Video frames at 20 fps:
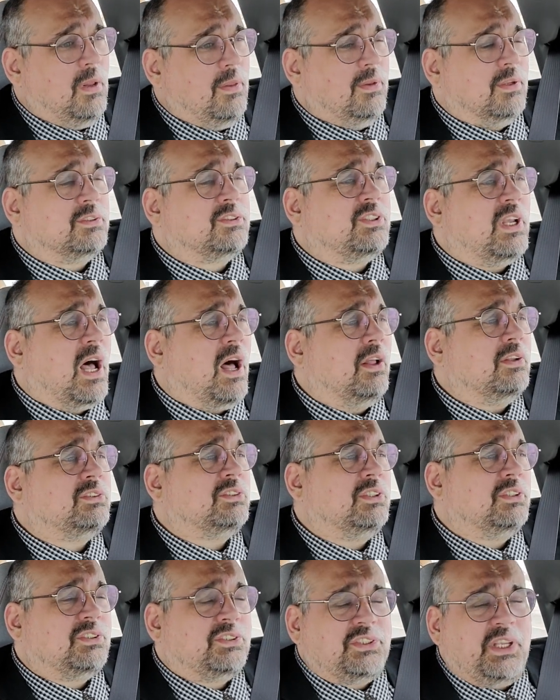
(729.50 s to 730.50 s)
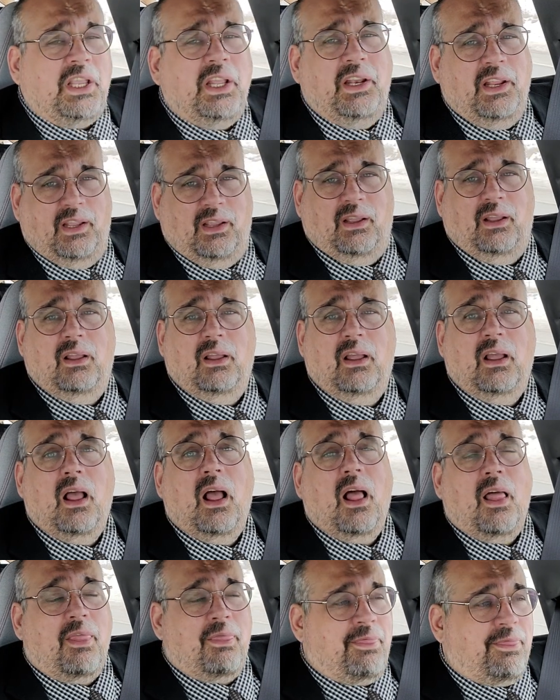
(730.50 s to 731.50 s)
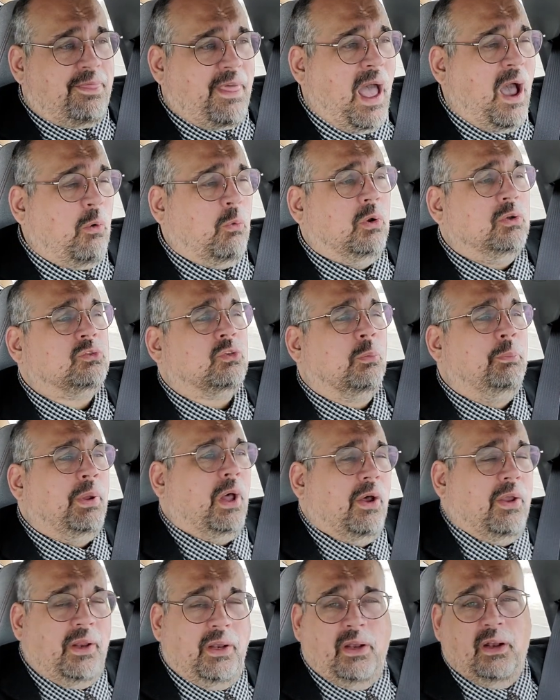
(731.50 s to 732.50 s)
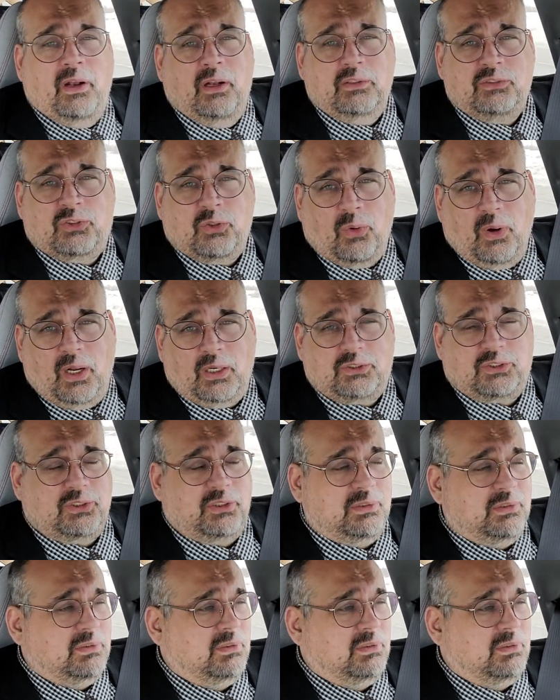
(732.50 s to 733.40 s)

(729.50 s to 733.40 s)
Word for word: the South seceding, that was rebellion and insurrection.